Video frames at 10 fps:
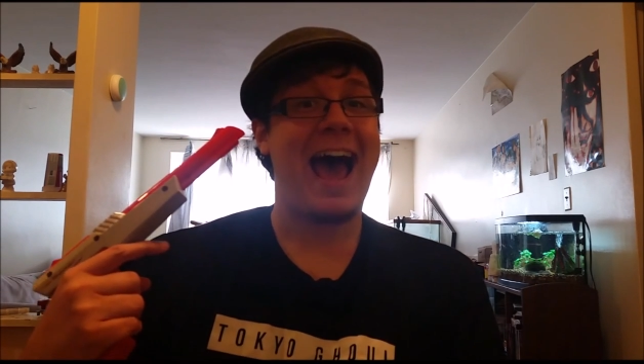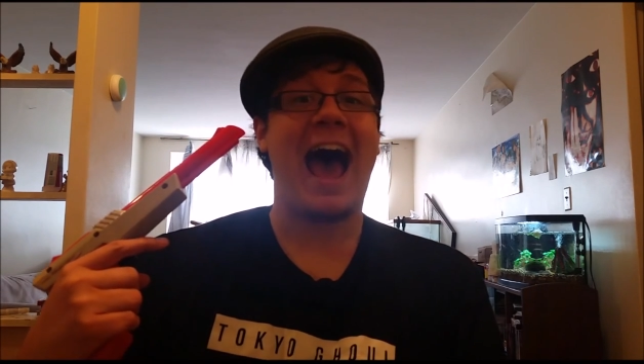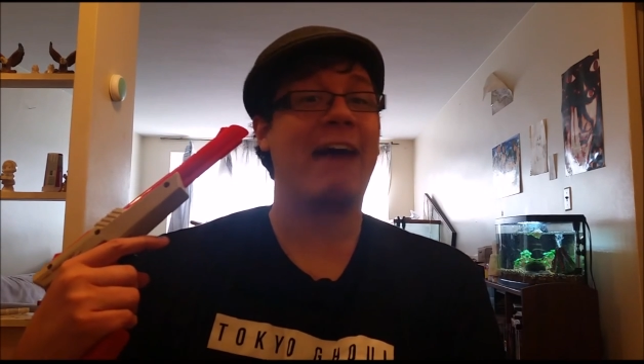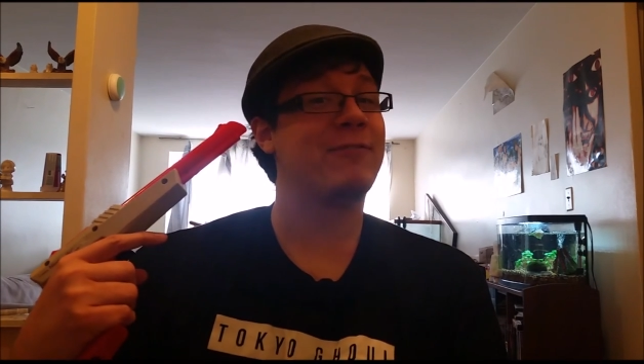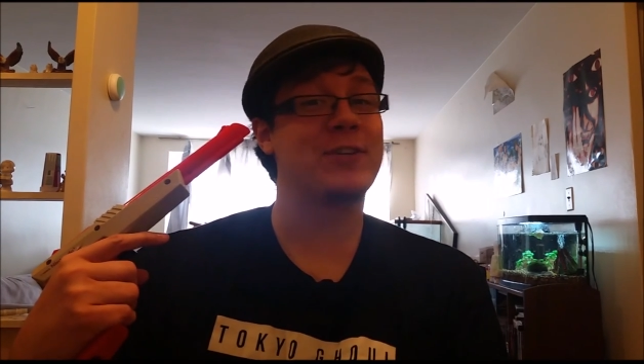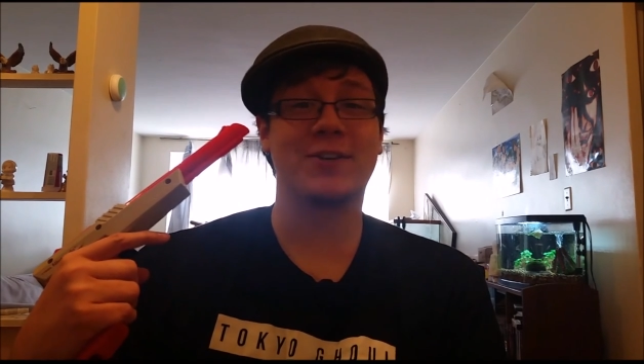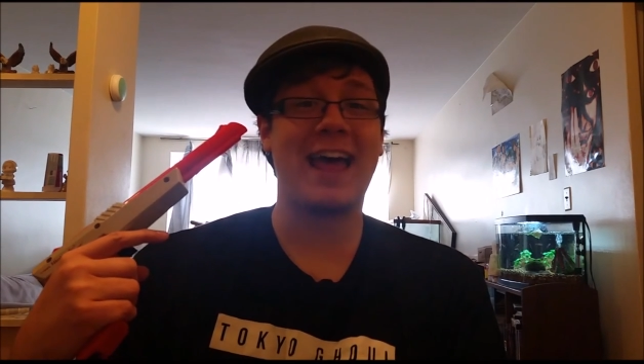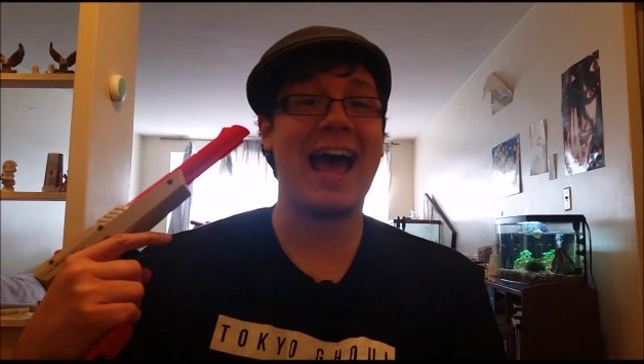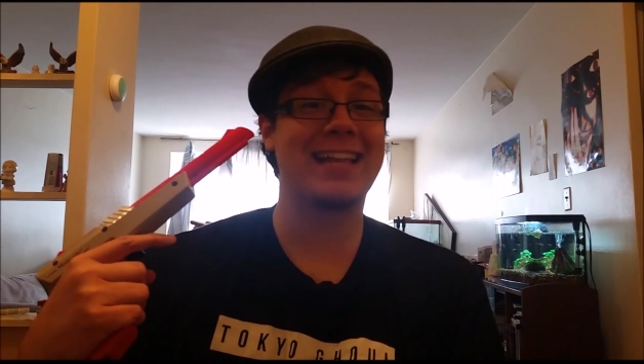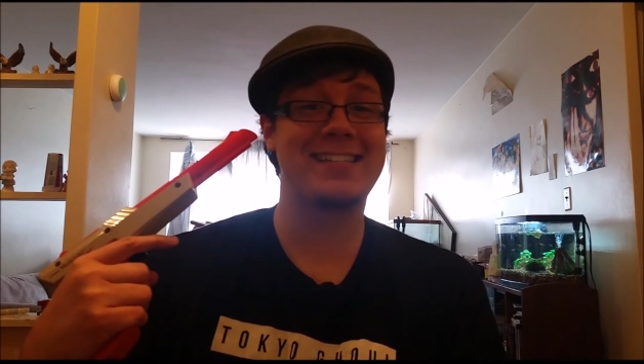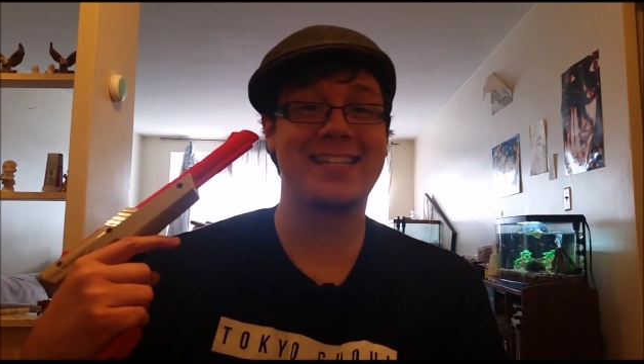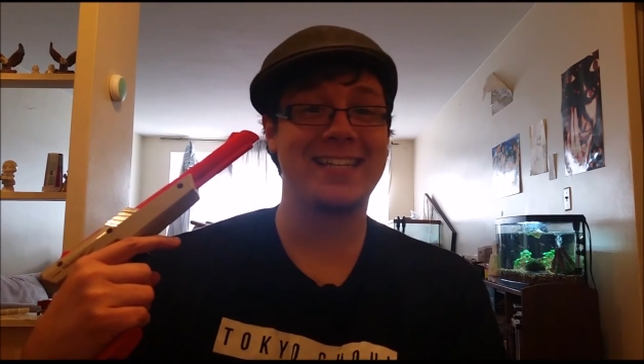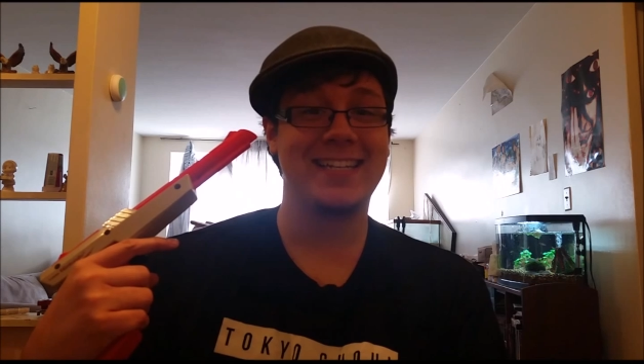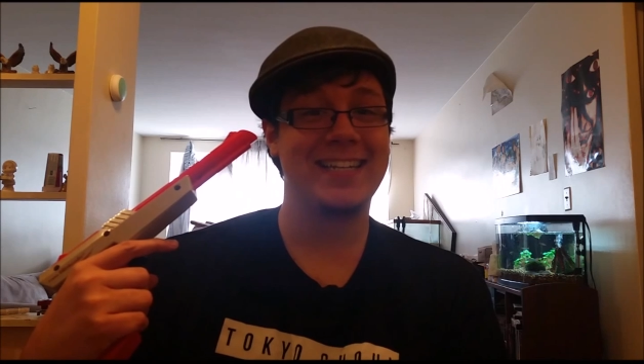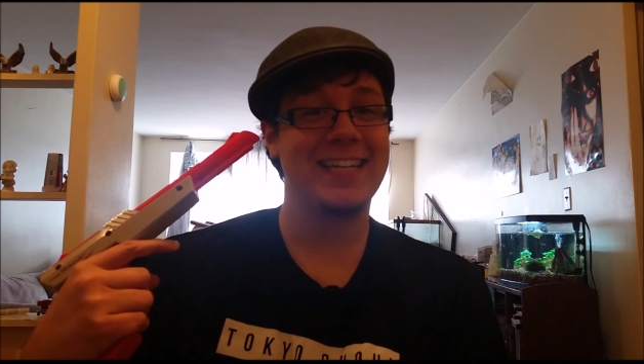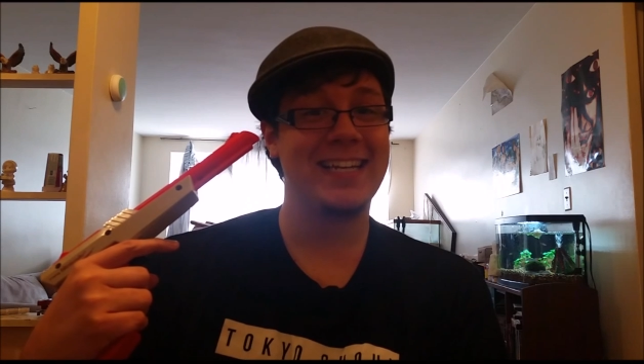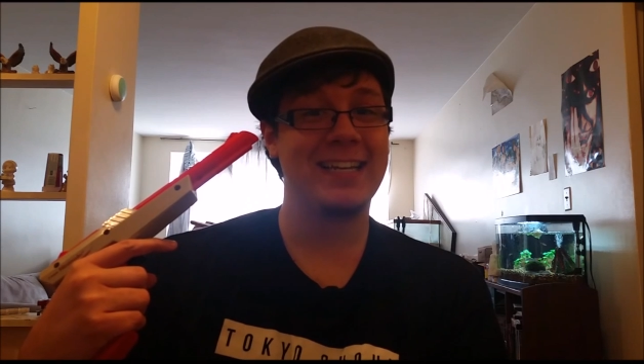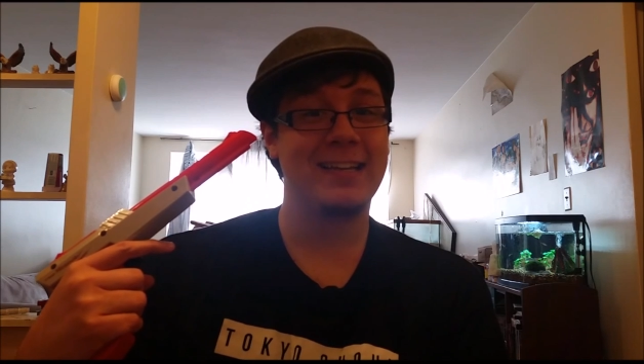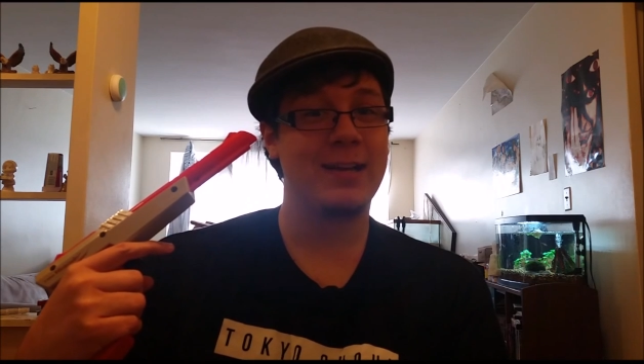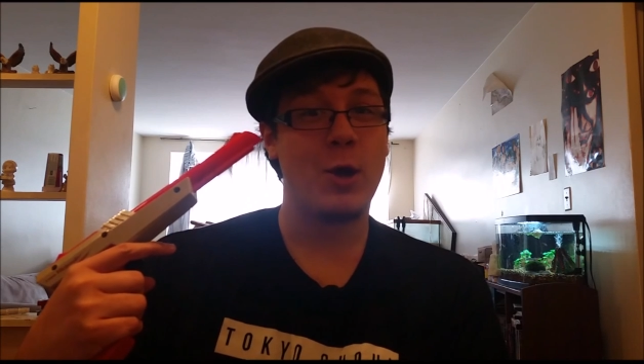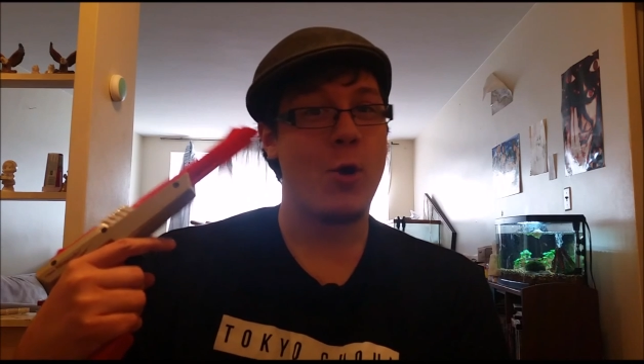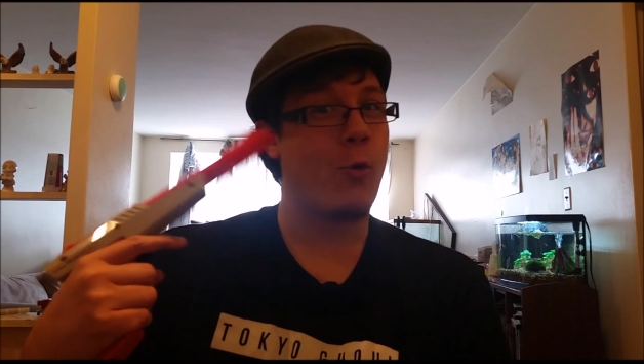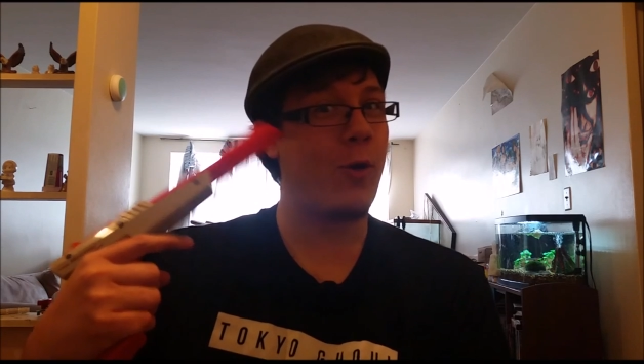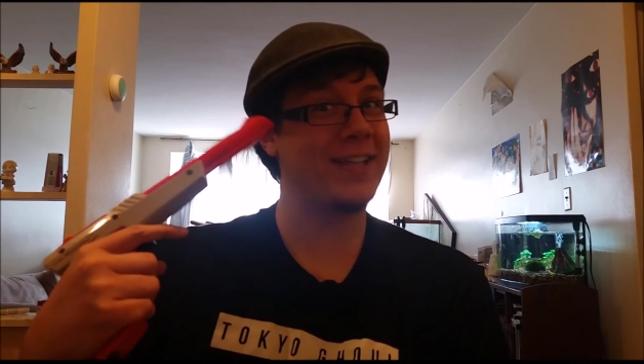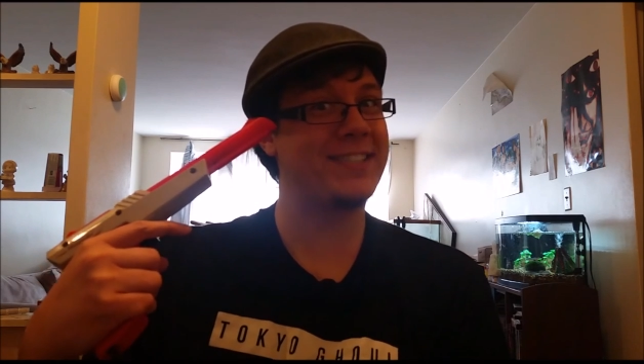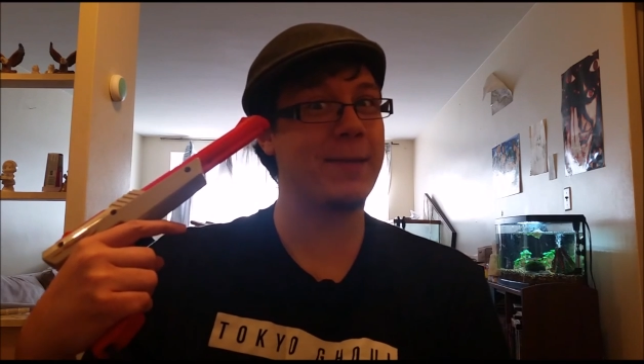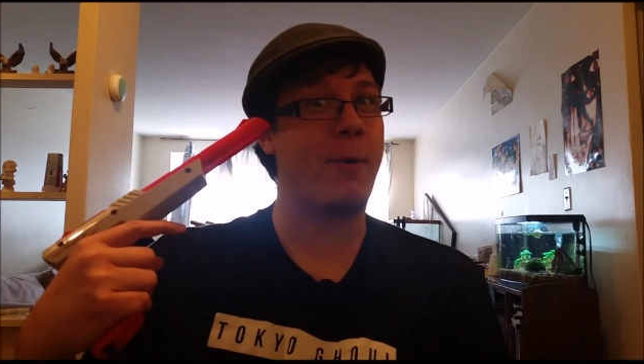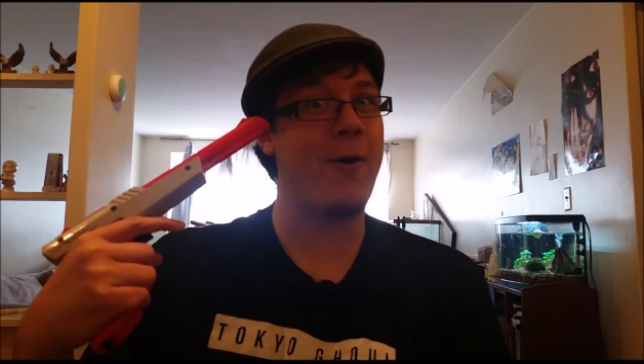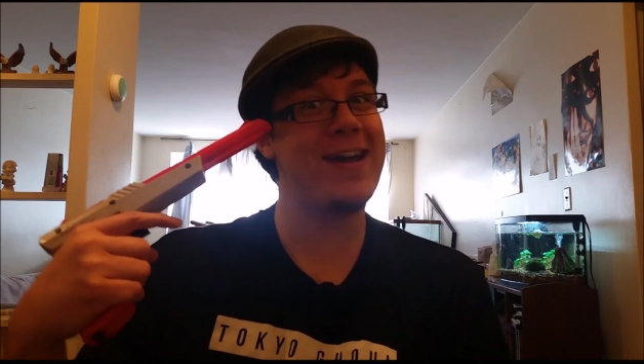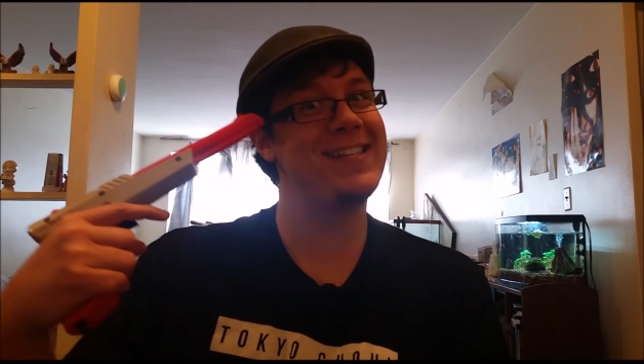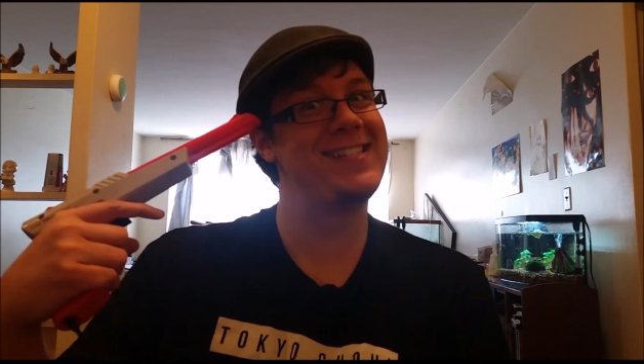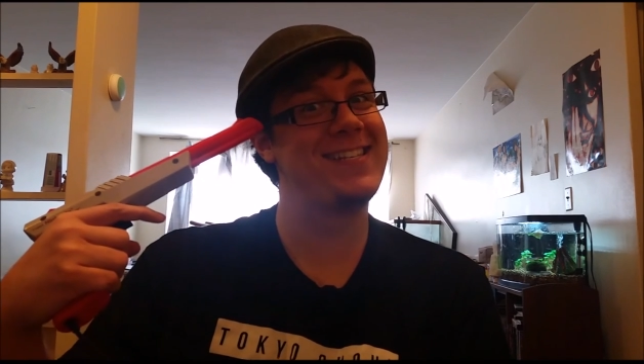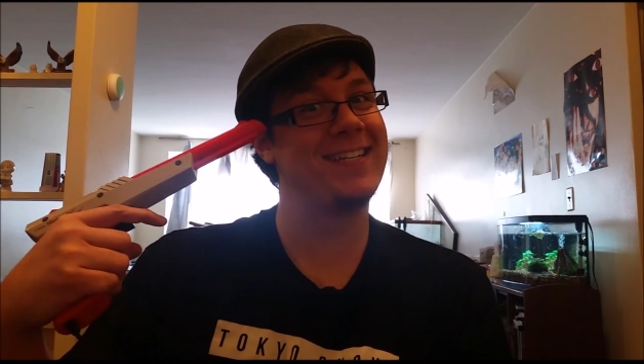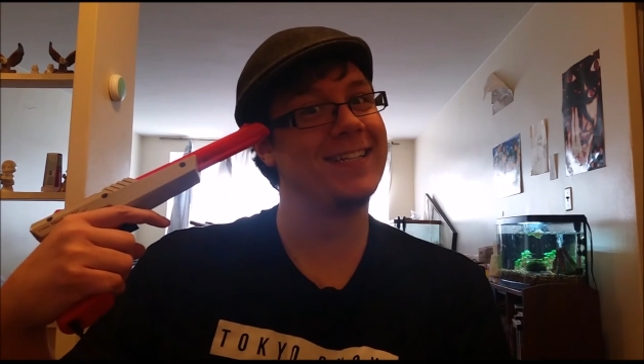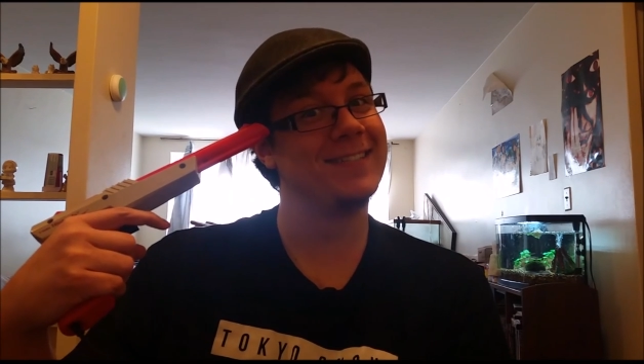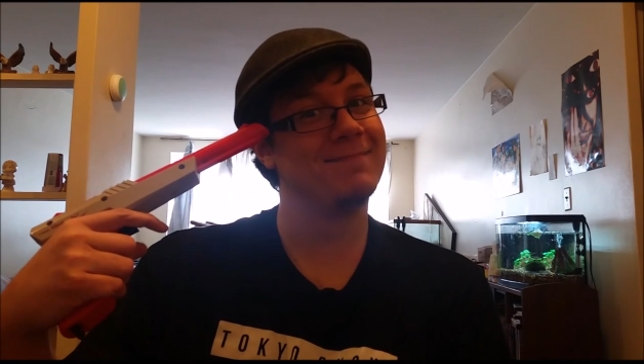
After that, what's the point?